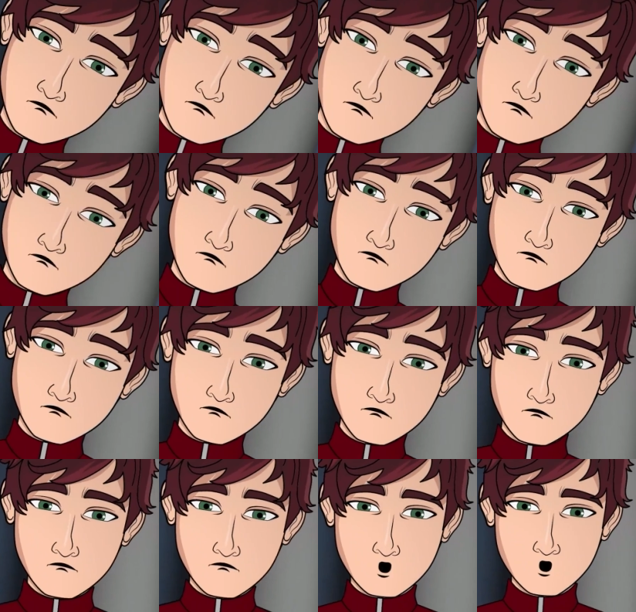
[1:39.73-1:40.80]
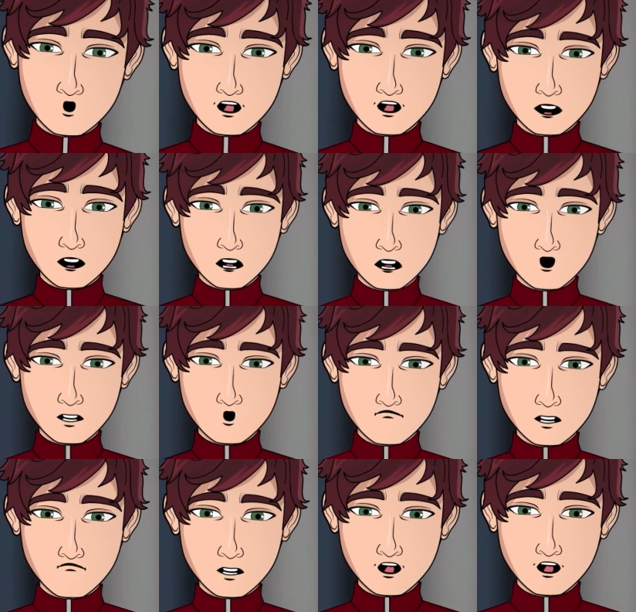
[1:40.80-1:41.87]
I ask. Looked like he was
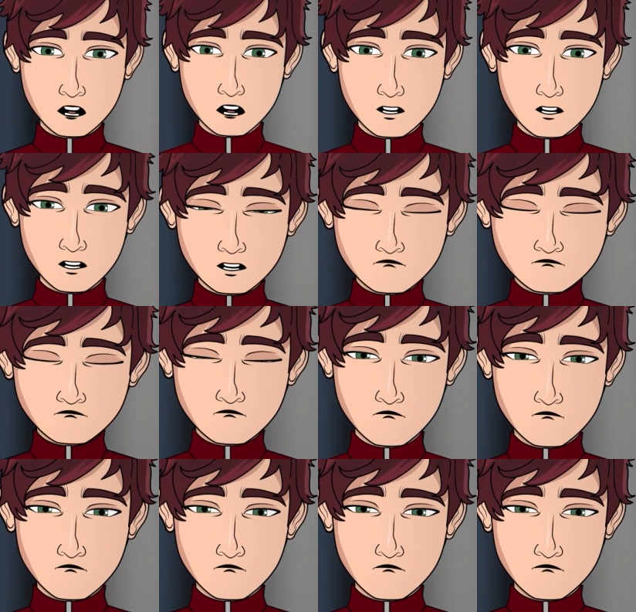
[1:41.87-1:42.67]
from the Middle East?